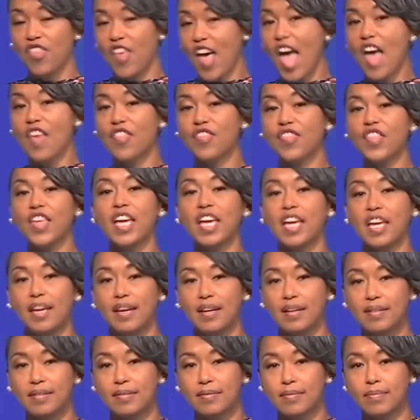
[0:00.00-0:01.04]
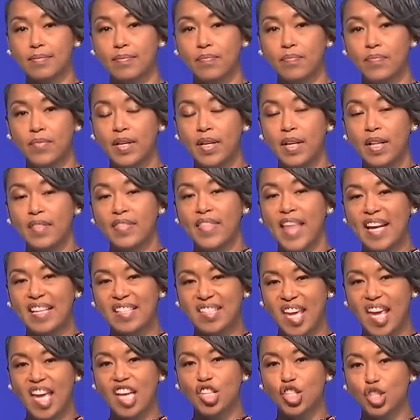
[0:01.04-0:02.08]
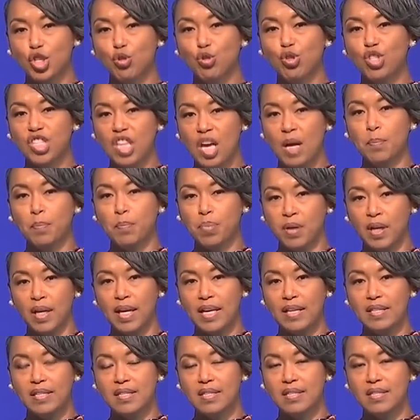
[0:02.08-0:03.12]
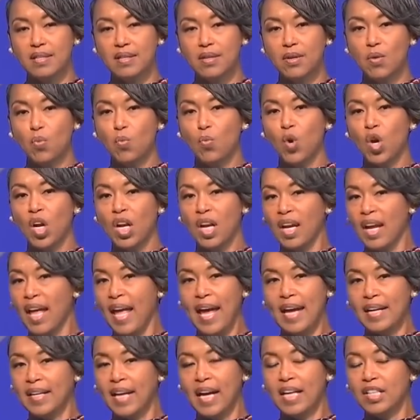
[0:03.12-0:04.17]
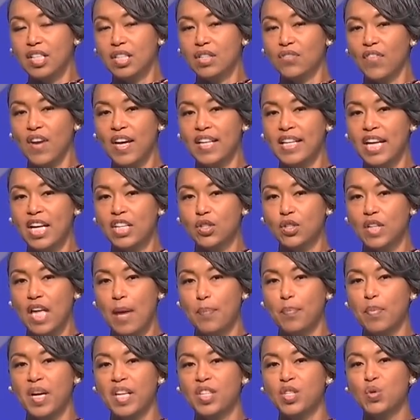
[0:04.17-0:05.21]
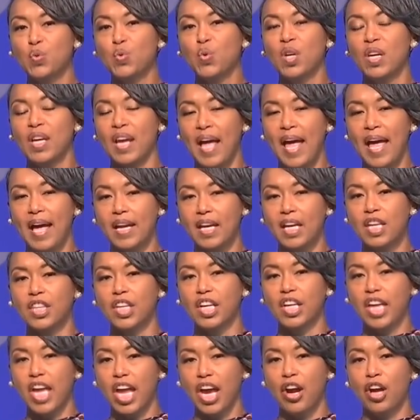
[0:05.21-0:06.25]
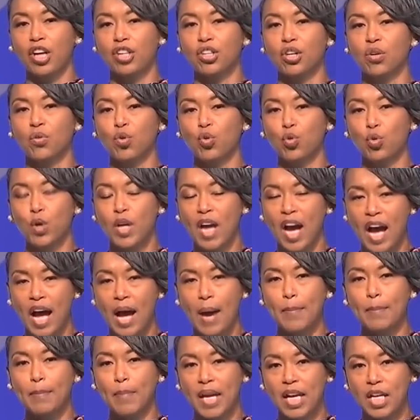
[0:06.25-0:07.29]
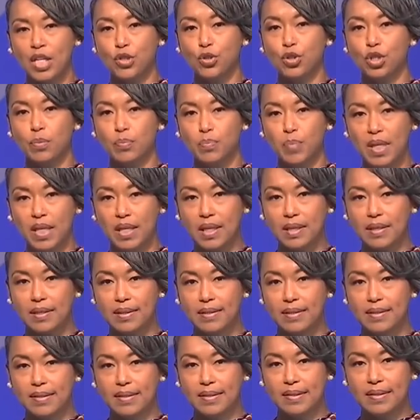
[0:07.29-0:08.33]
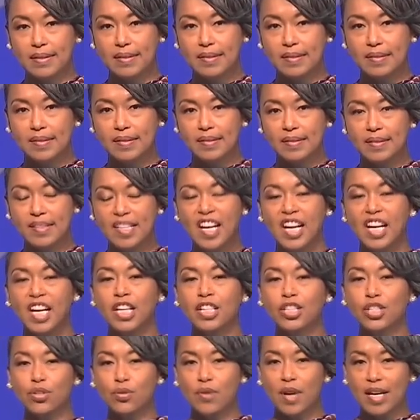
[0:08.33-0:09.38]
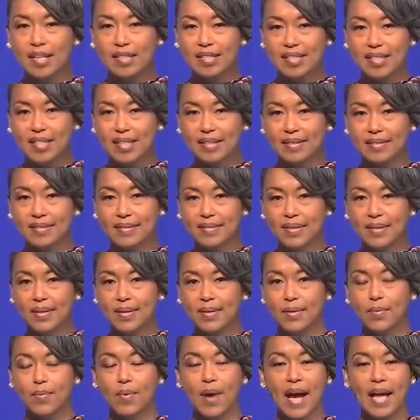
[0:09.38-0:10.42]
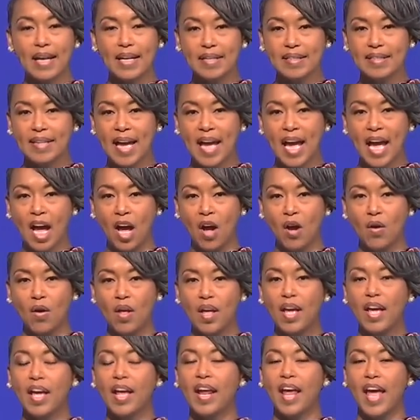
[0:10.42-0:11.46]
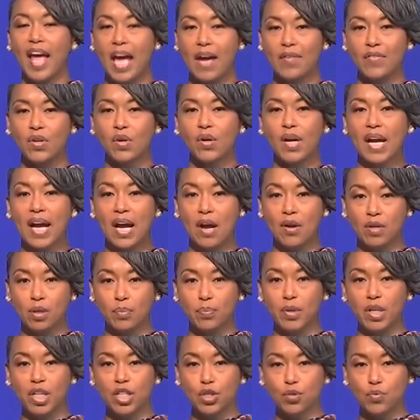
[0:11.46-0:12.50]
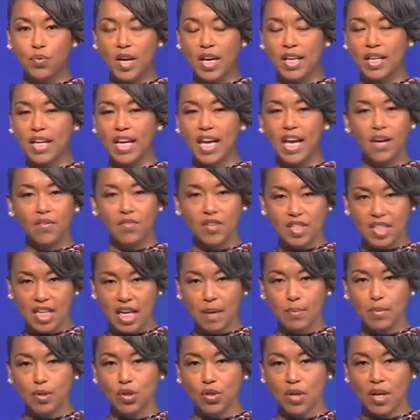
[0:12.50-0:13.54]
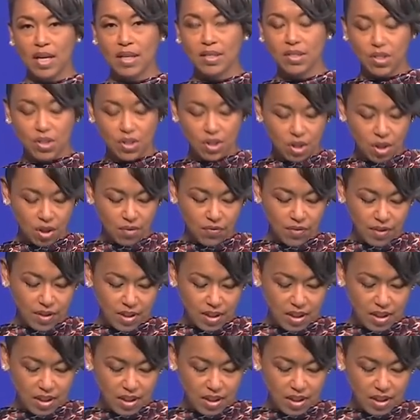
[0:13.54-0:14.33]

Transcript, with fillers: that thing that takes you someplace where lack, not just financial lack, but you lack in the character of who God made you to be. Address it, write it down, and have your counterpunch ready every time it tries to surface